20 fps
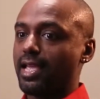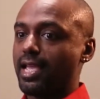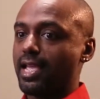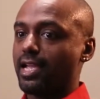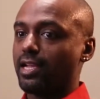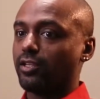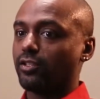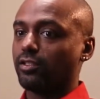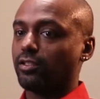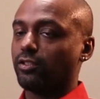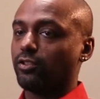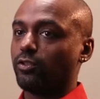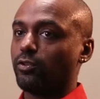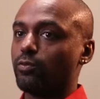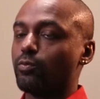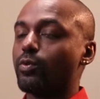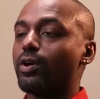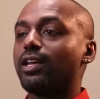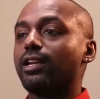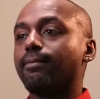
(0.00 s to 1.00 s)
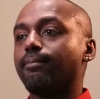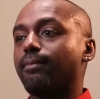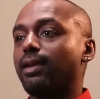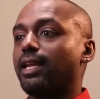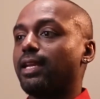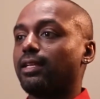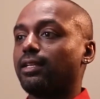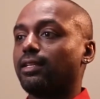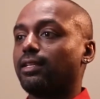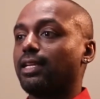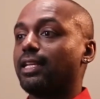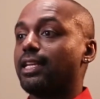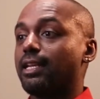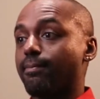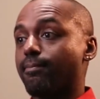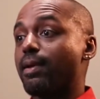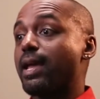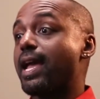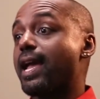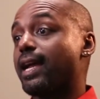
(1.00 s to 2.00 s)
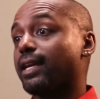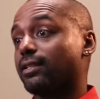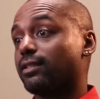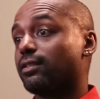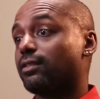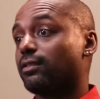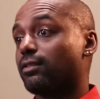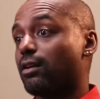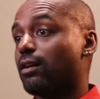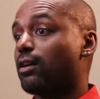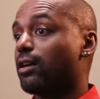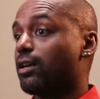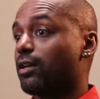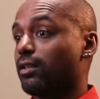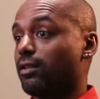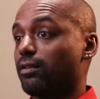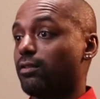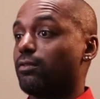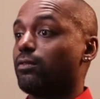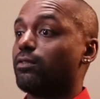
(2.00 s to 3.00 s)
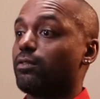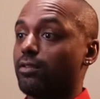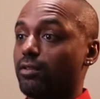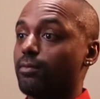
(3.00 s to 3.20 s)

and you want to make an impact on